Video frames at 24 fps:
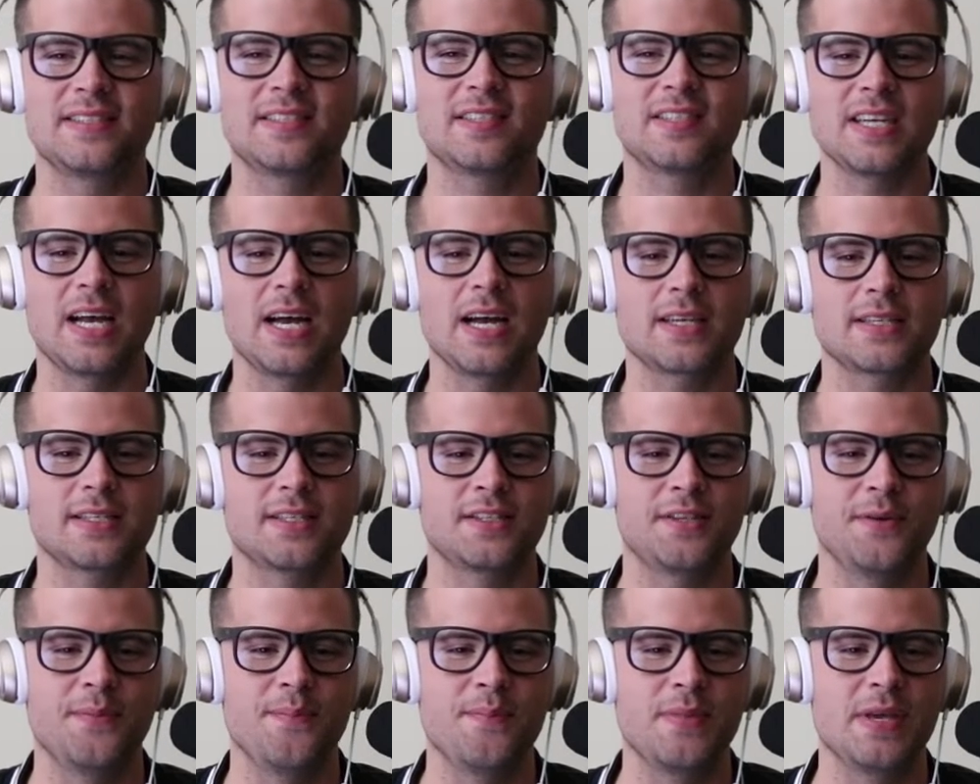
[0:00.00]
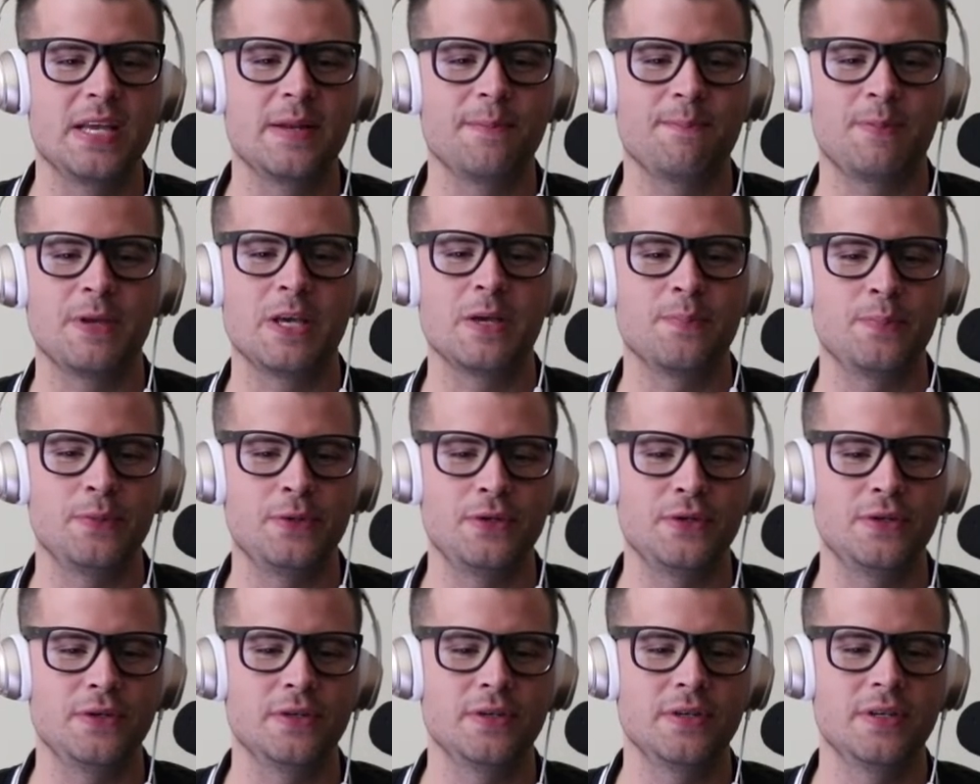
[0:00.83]
sucks to meet
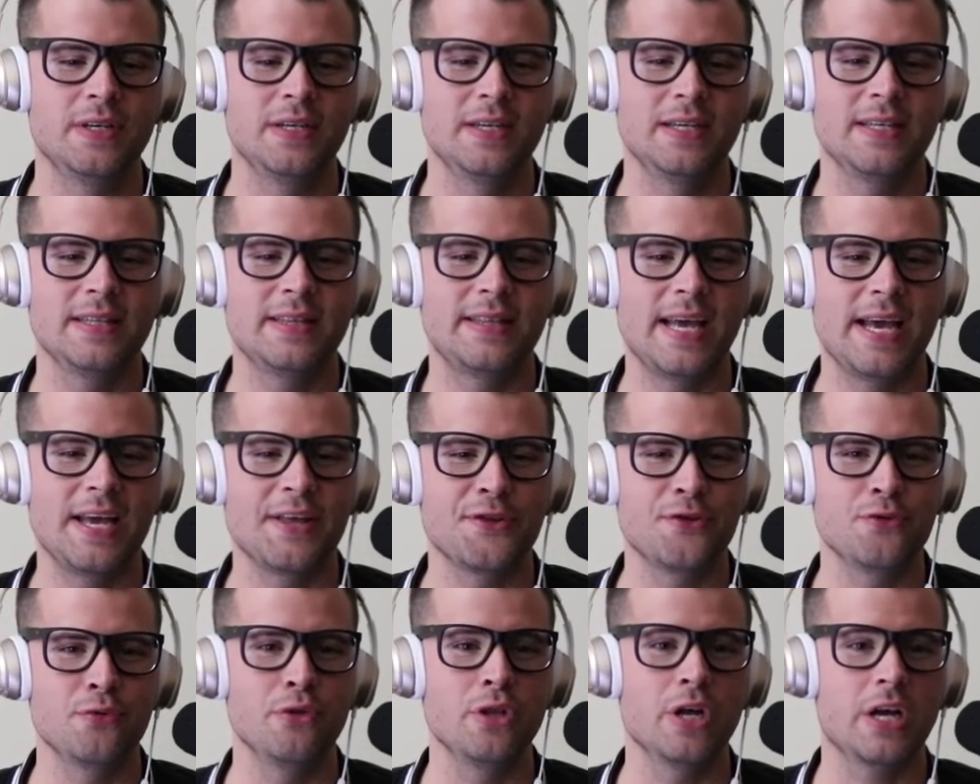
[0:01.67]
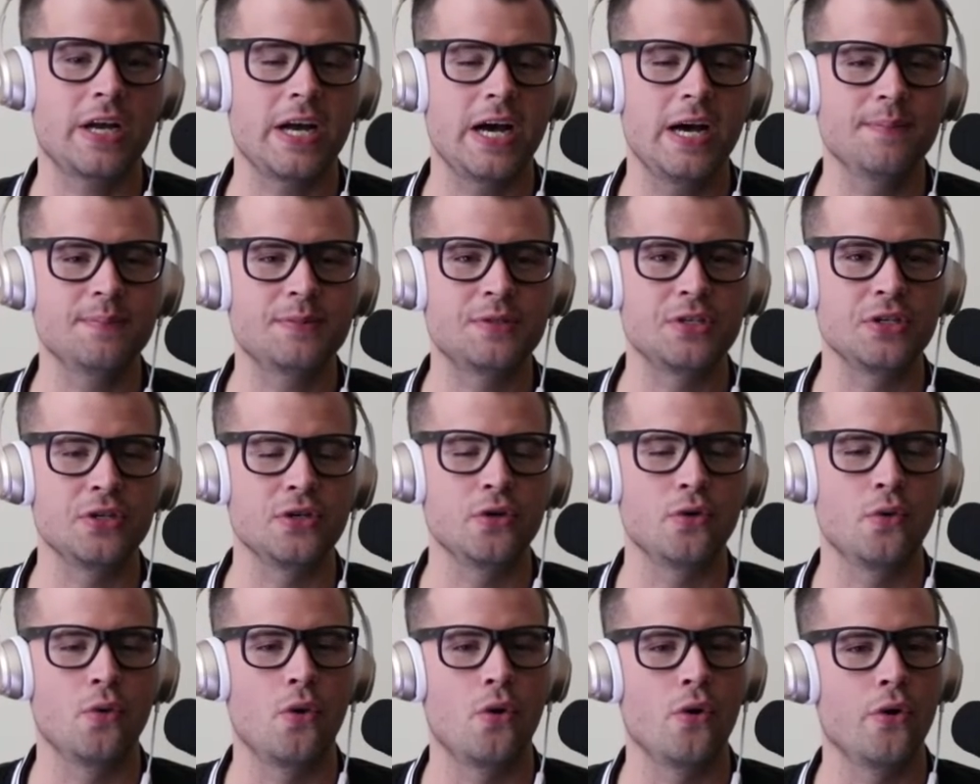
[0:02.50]
people that you look up
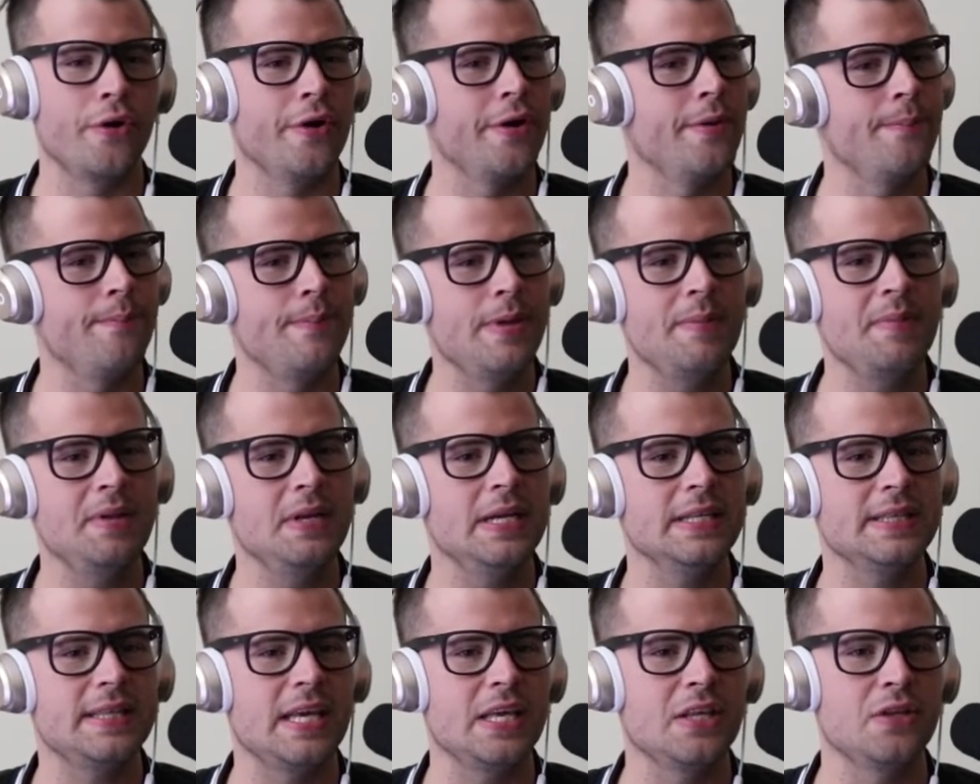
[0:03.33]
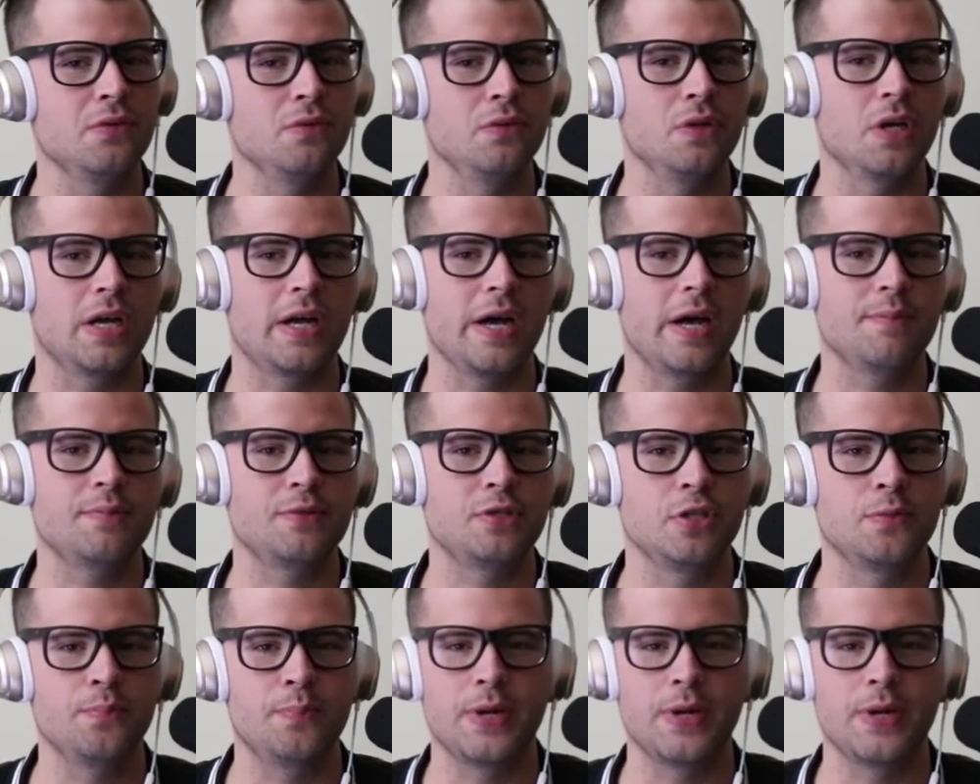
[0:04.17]
to, or maybe not that you look up to,